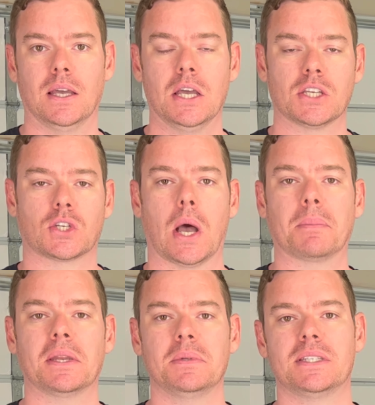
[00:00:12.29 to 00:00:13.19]
So I'm
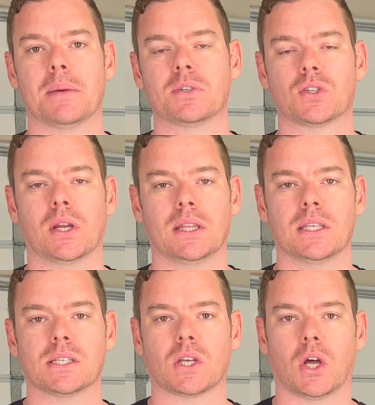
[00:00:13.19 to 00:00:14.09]
going to be demonstrating
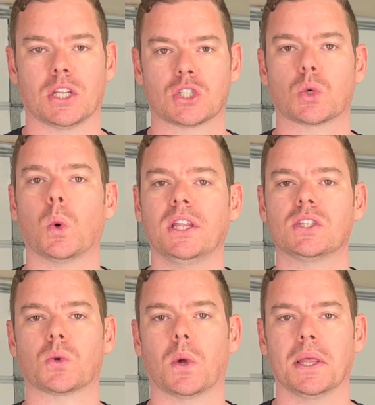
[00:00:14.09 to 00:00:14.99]
this on a
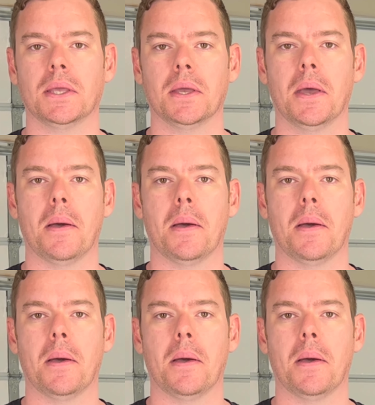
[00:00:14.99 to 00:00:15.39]
2020